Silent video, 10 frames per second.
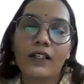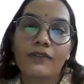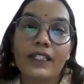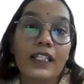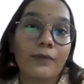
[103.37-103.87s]

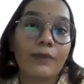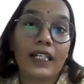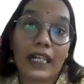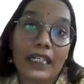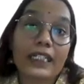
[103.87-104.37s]
whether my
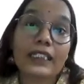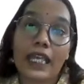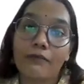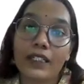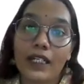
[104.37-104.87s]
rights
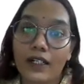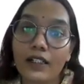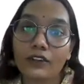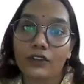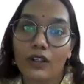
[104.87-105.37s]
have been
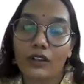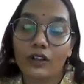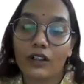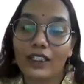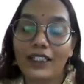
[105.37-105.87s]
addressed or
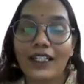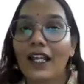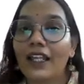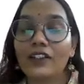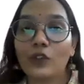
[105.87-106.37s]
not. In an
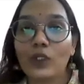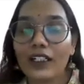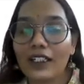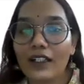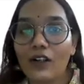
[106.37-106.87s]

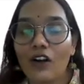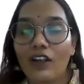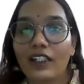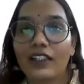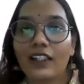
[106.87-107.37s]
aristocratic or
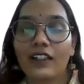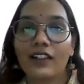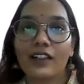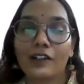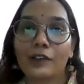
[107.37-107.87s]
in
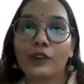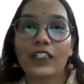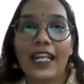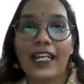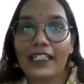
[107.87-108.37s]
an
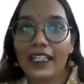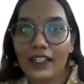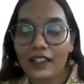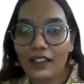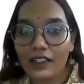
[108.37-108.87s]

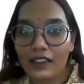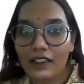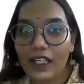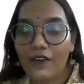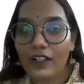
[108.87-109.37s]
totalitarian
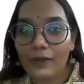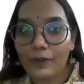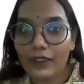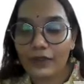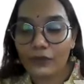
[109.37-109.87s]

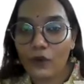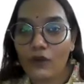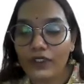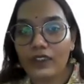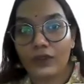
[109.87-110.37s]
government
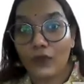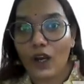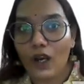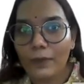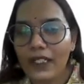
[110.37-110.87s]
which is
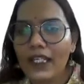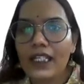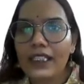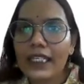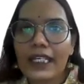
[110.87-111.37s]
formed,
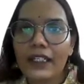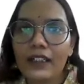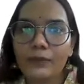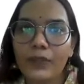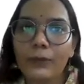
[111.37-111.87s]

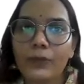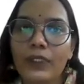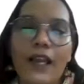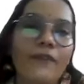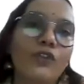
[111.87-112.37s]
there
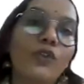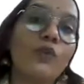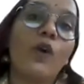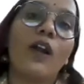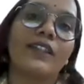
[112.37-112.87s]
people have no
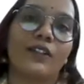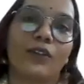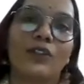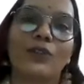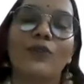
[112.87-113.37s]
voice at
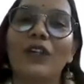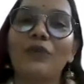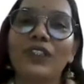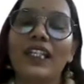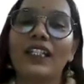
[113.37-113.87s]
all. So why
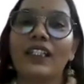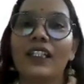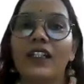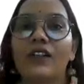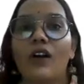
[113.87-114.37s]
would they
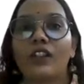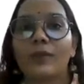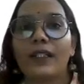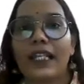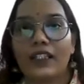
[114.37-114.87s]
need a
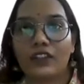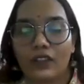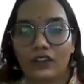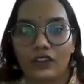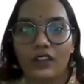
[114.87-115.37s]
document as
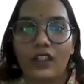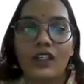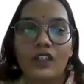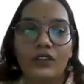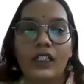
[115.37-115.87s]
such?
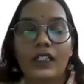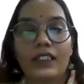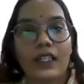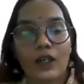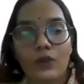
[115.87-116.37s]
So that
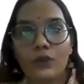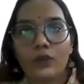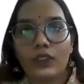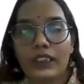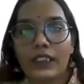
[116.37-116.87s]
is how
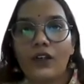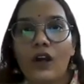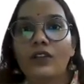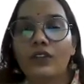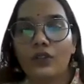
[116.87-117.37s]
the
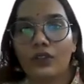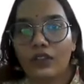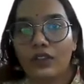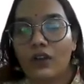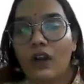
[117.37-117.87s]

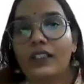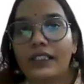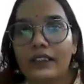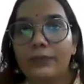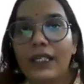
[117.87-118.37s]
constitution or
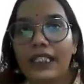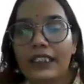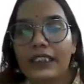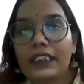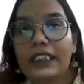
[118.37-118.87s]
this
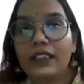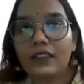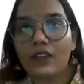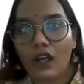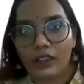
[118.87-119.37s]
basic
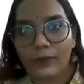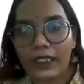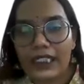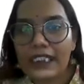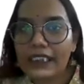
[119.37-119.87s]
legal
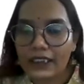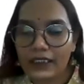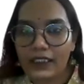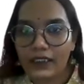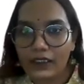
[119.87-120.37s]
document is
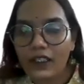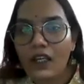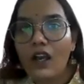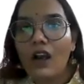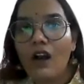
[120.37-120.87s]
necessary
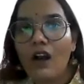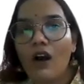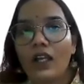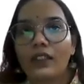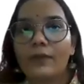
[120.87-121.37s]

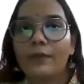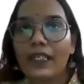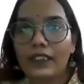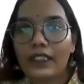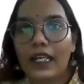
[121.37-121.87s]
or the
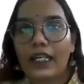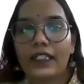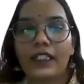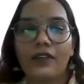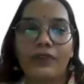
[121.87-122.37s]
main
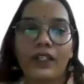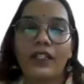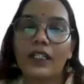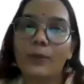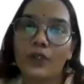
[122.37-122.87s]
criteria for
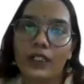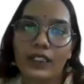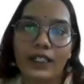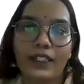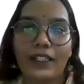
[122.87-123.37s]
a
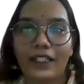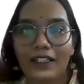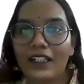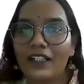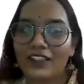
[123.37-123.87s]
democratically elected